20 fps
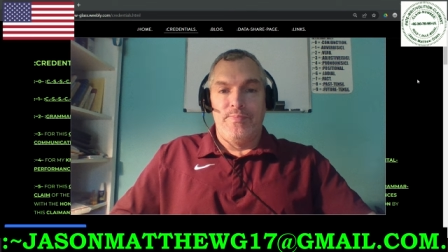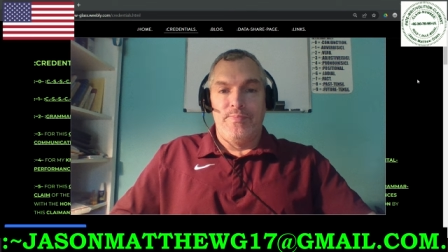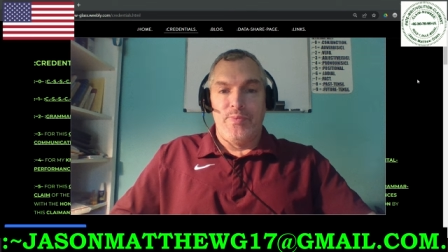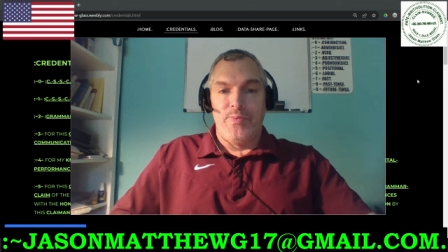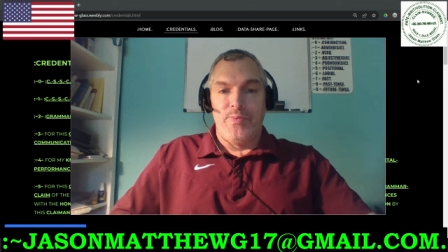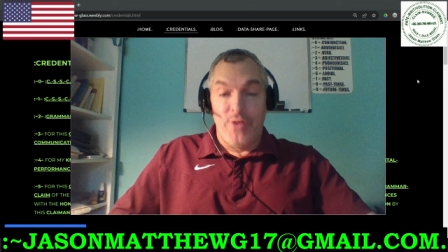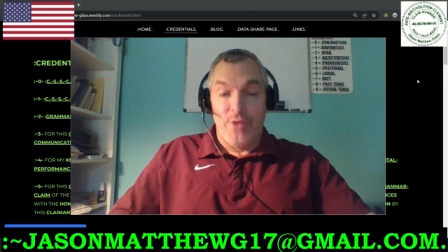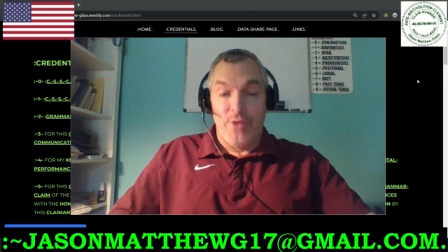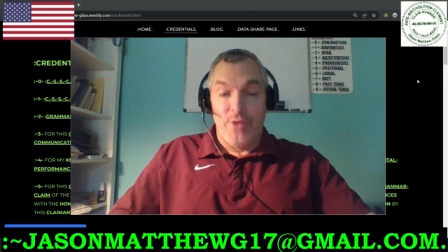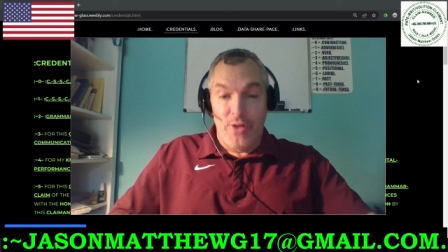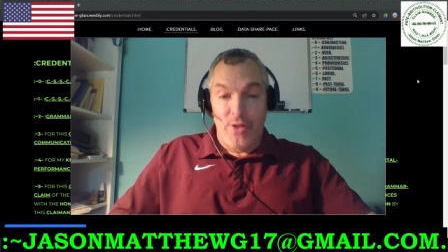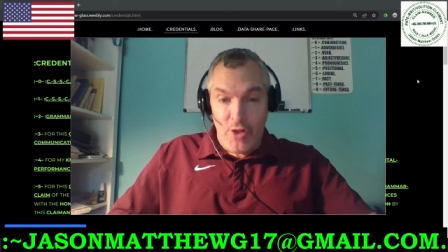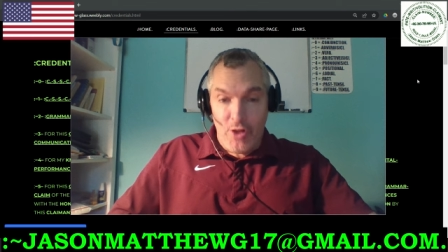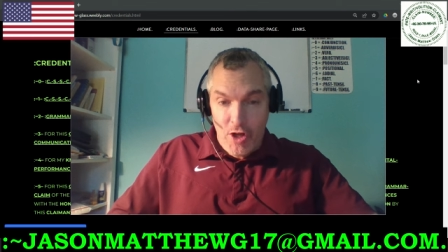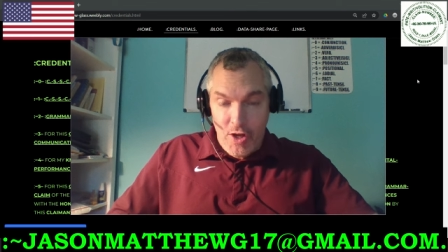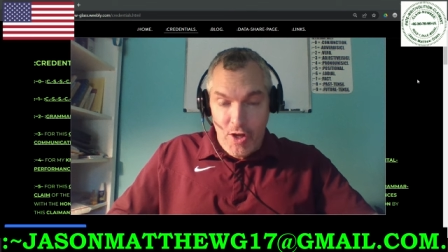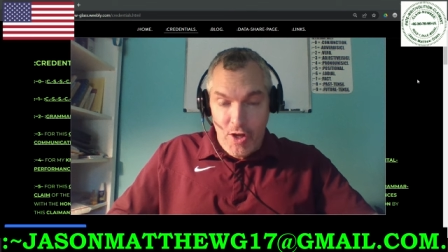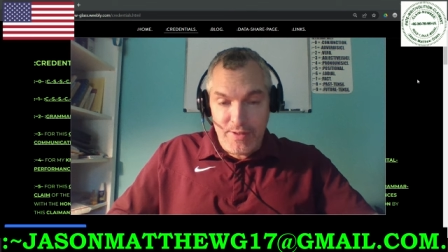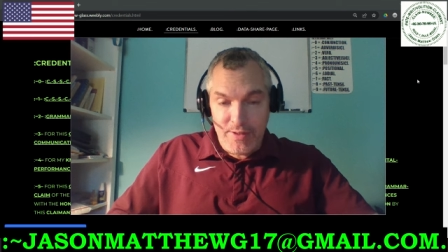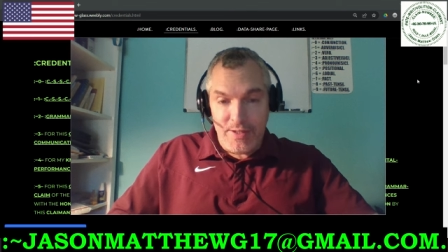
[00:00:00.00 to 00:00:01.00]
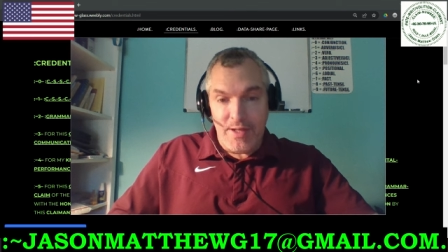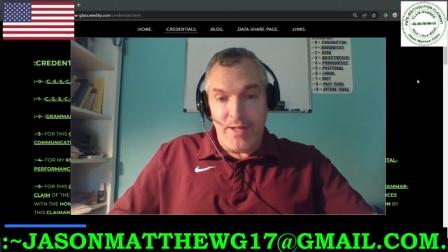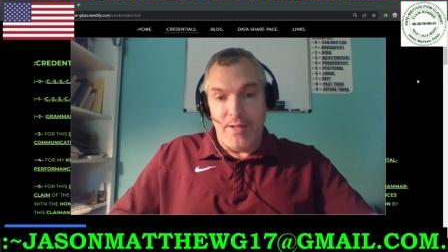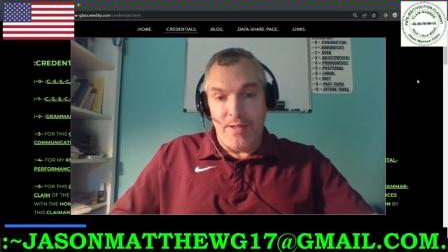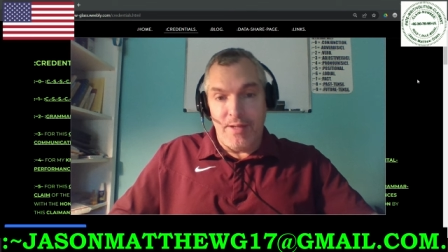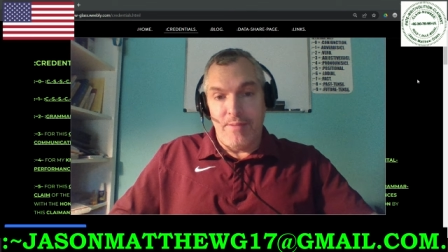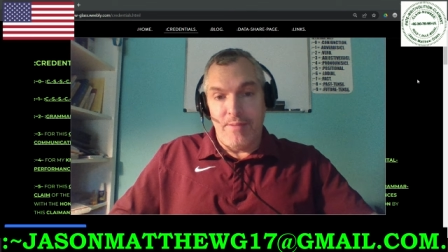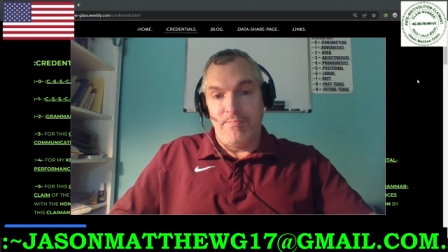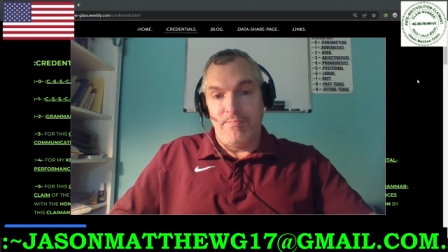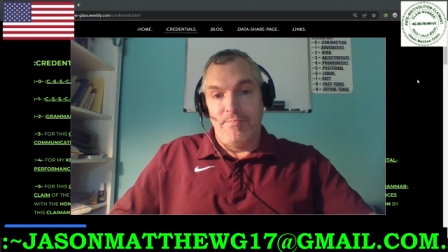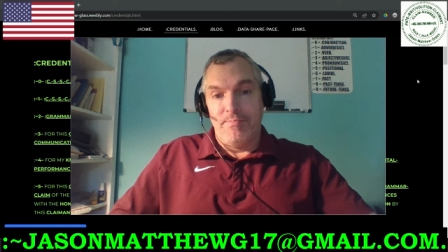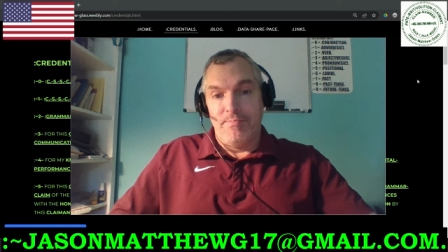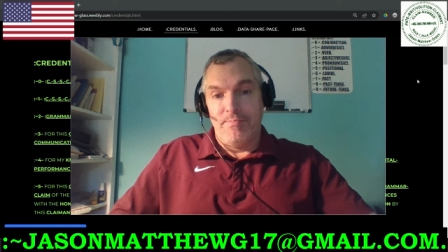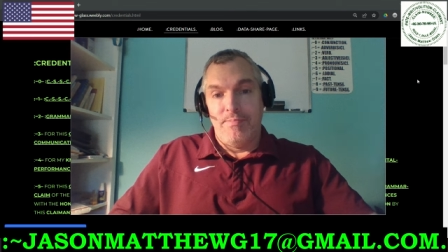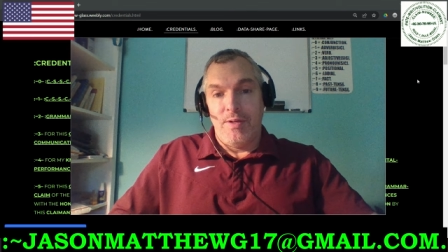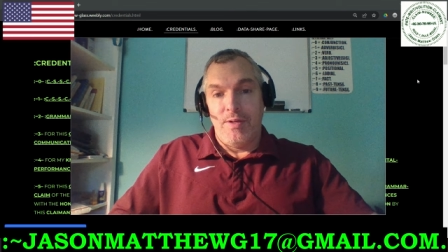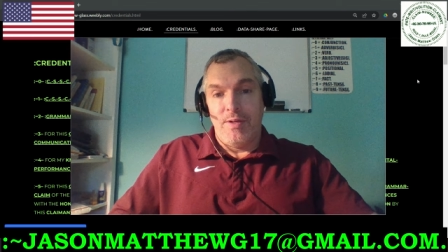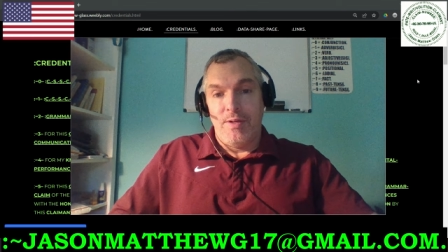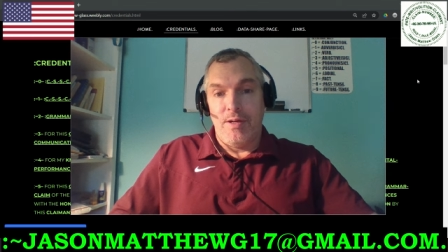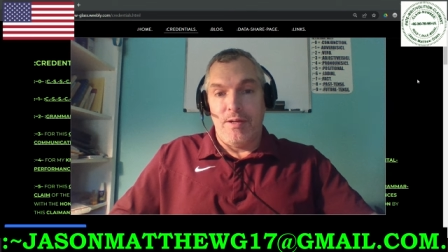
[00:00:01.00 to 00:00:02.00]
the longtime
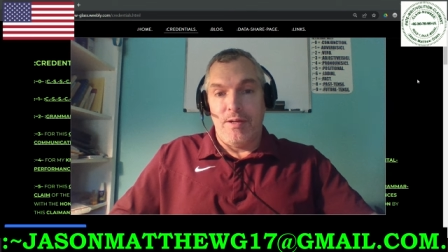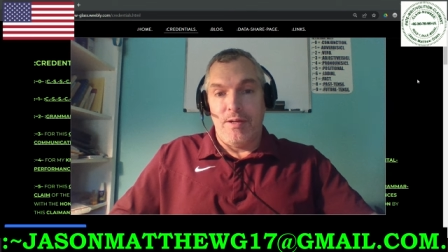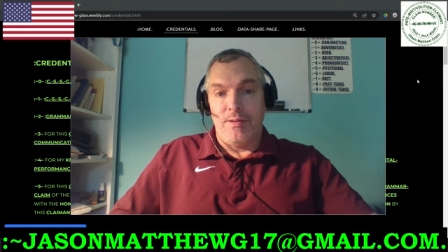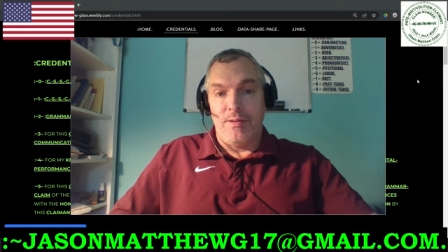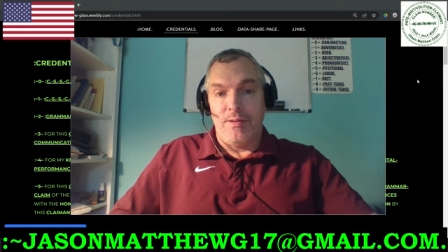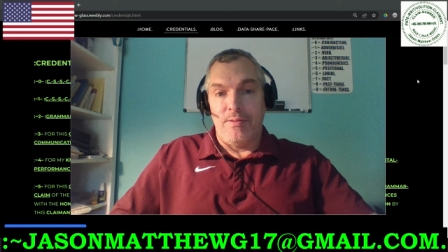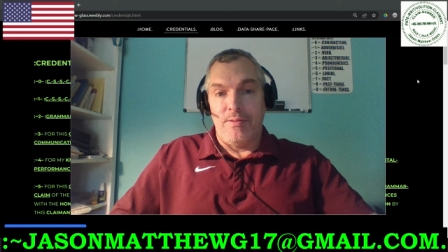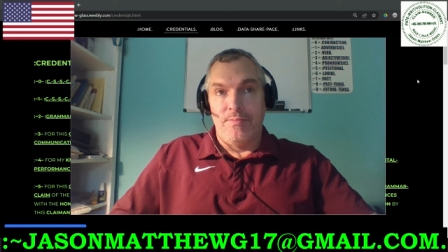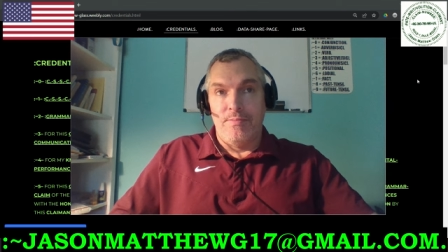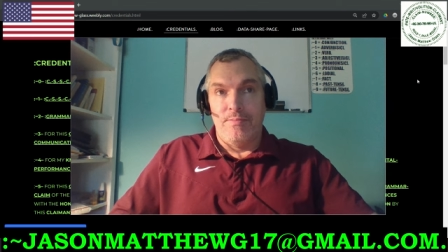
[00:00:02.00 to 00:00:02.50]
uh,